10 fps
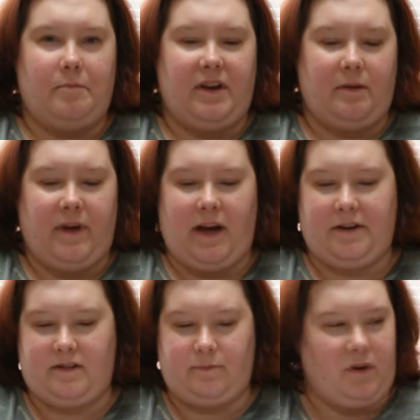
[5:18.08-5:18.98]
Mini
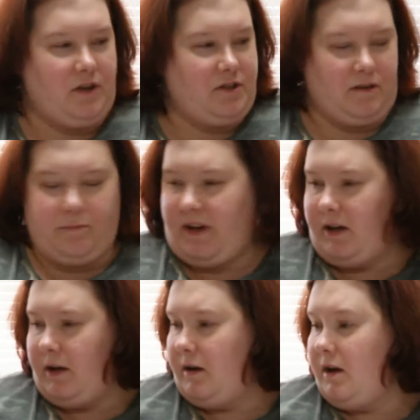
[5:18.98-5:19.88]
Madness project
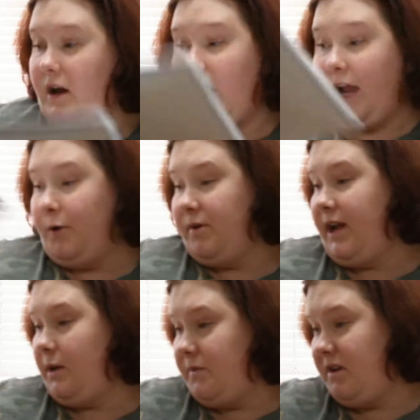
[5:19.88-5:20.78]
pan. I
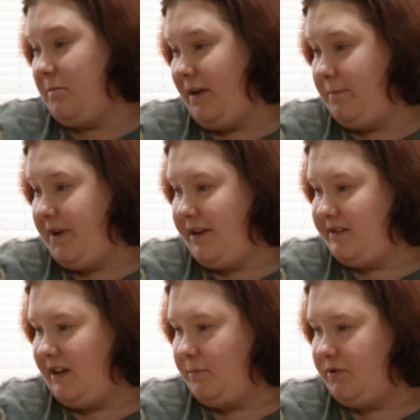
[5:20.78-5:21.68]
don't have any of my
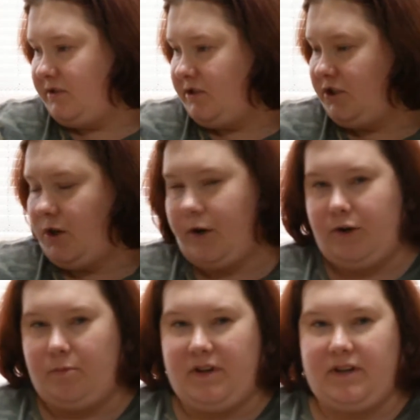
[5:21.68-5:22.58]
mini samples to show
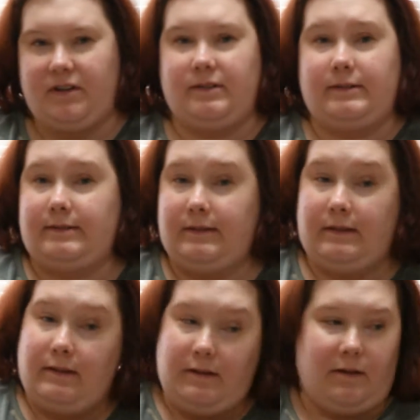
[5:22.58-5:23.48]
you because
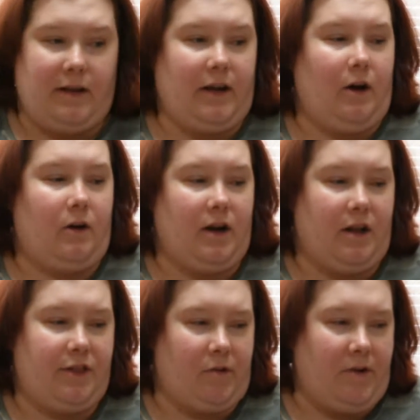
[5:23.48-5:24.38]
they all
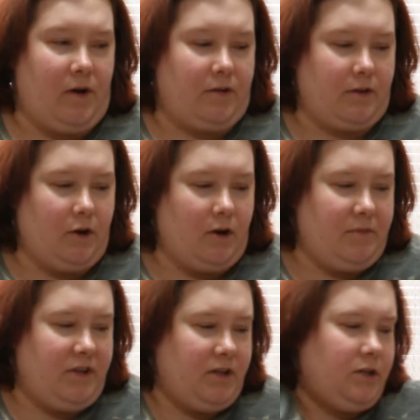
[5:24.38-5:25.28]
got thrown out in the
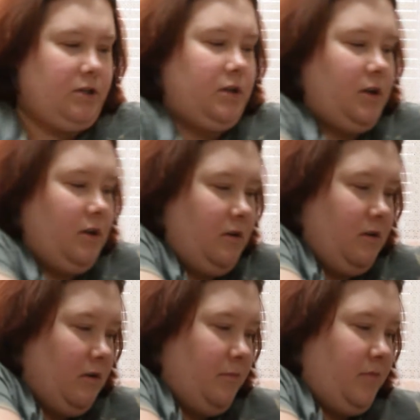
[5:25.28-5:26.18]
garbage.
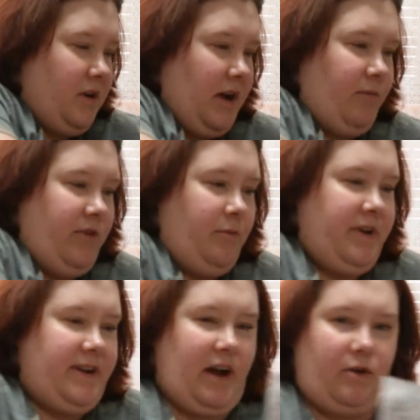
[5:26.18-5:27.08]
But I will
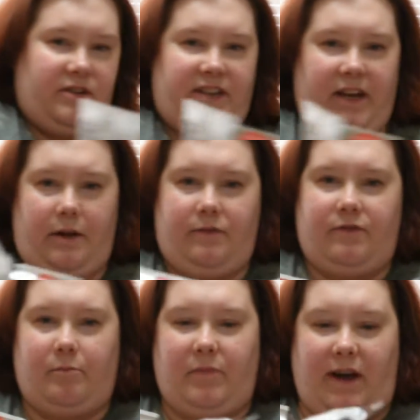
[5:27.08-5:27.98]
pick out 10
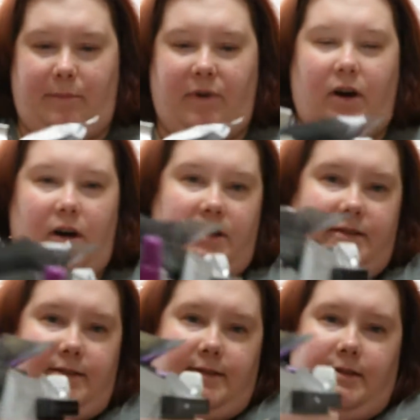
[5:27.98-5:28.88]
from my
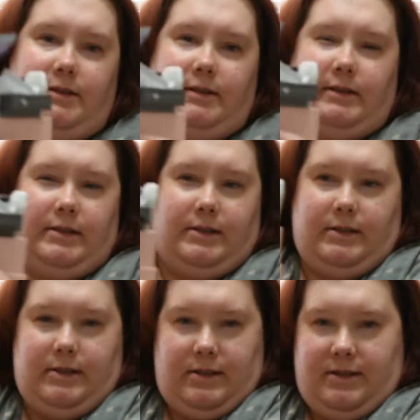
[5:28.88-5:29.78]
box.
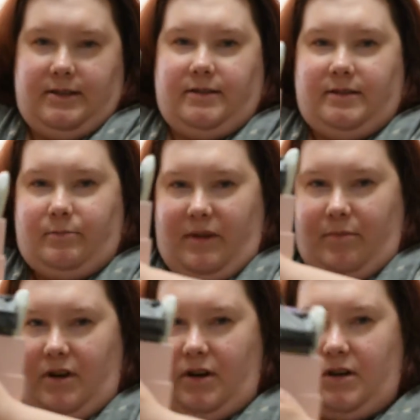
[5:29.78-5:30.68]
This is my
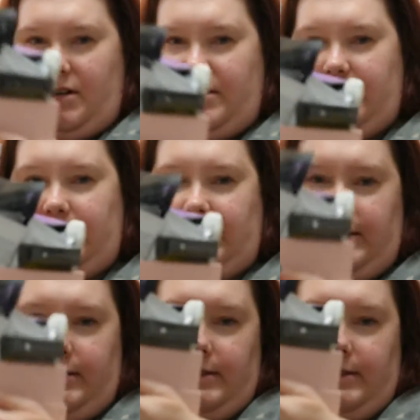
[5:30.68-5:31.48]
box.